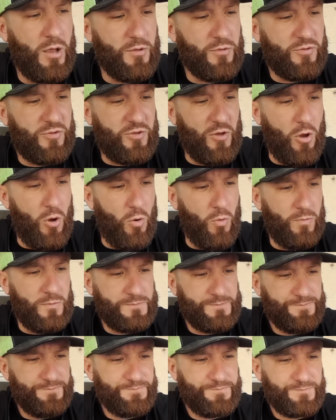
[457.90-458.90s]
So
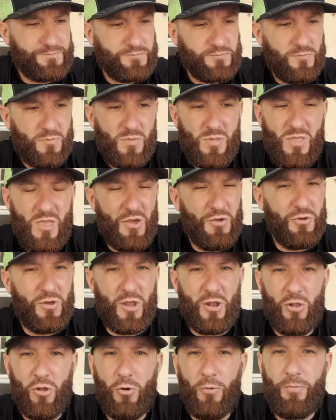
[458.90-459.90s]
you
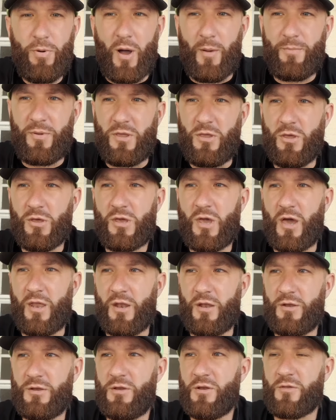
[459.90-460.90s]
get a little puppy, you
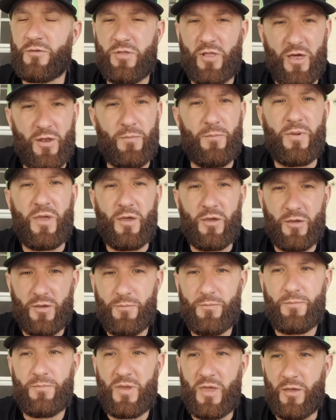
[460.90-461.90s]
just let him
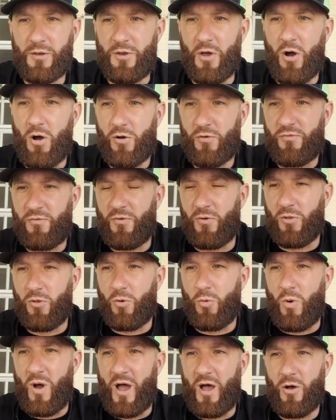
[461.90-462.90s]
be a dog for a
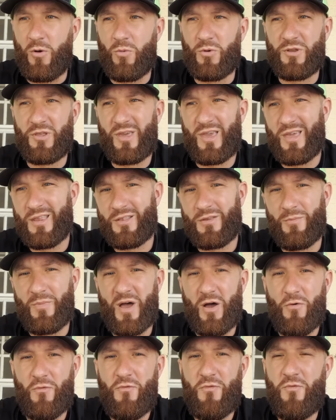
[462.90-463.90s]
little while. When you get to
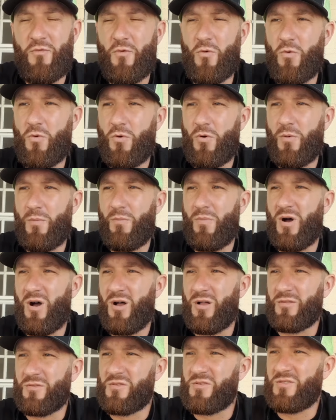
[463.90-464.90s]
about 4
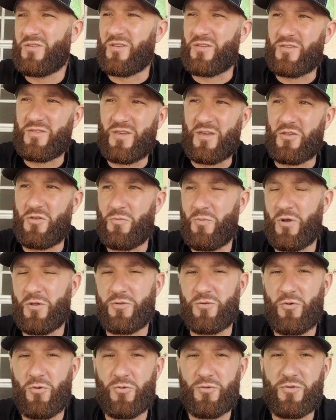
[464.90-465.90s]
months to 6
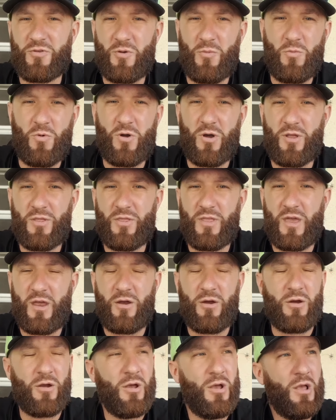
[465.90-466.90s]
months old, somewhere in
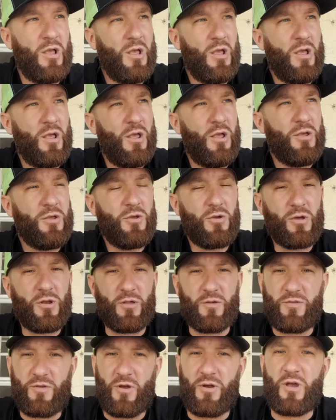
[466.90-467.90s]
there, you're
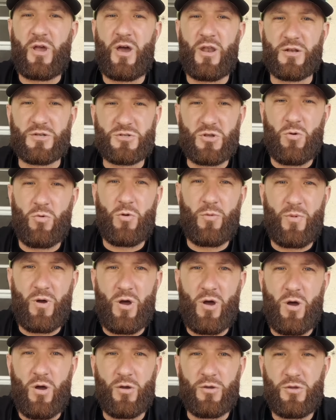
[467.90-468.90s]
going to start kind of showing them a
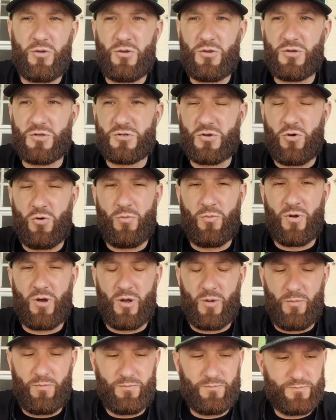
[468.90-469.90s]
hog. You show them
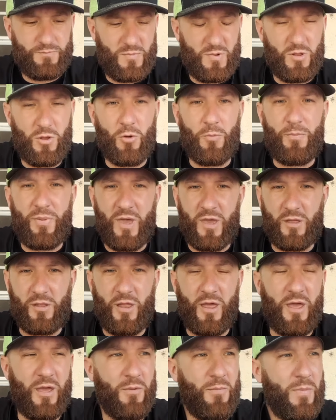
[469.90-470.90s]
a little
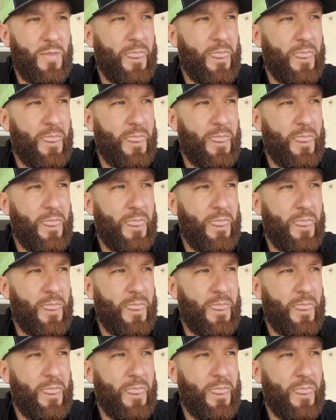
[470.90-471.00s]
piglet,